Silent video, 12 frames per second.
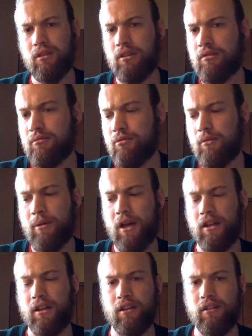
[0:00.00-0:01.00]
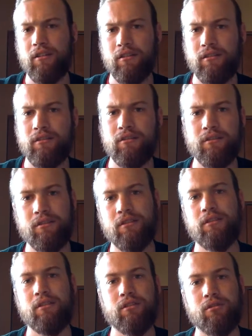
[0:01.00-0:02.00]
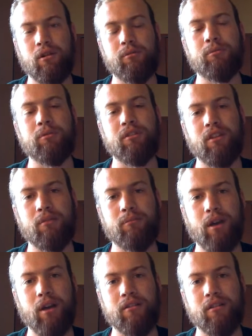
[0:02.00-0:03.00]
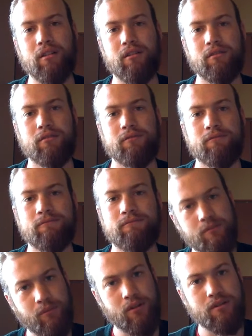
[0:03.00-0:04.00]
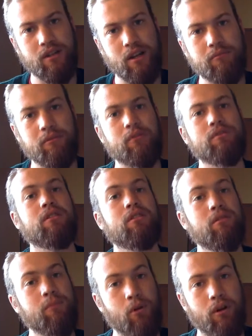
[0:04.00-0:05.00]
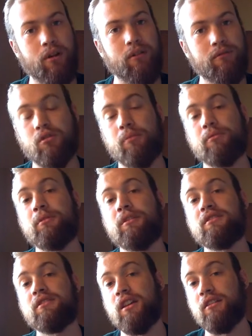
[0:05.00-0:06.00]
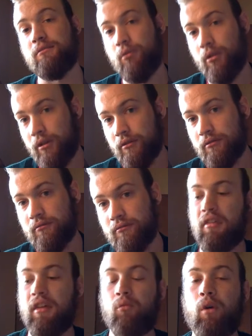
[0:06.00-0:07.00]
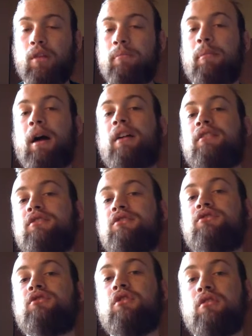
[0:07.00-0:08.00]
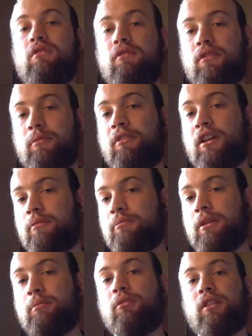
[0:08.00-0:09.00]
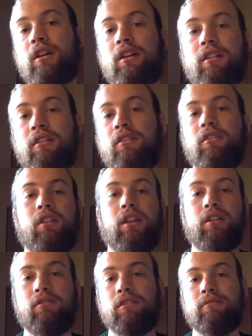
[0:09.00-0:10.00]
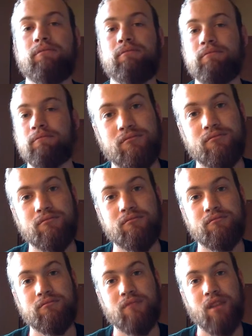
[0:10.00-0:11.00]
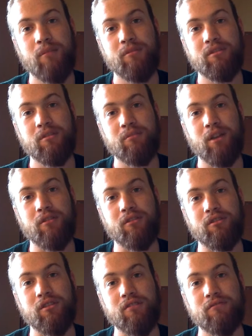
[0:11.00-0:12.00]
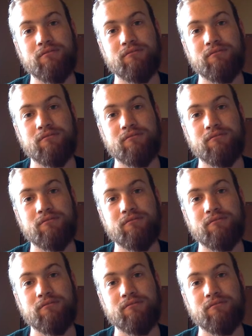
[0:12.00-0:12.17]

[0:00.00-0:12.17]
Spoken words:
little boy Paddy grew up to be St. Patrick. Once upon a time, there was a little boy who grew up to be a slave boy, then went back to serve the very people that had enslaved him. Happy St. Patrick's Day.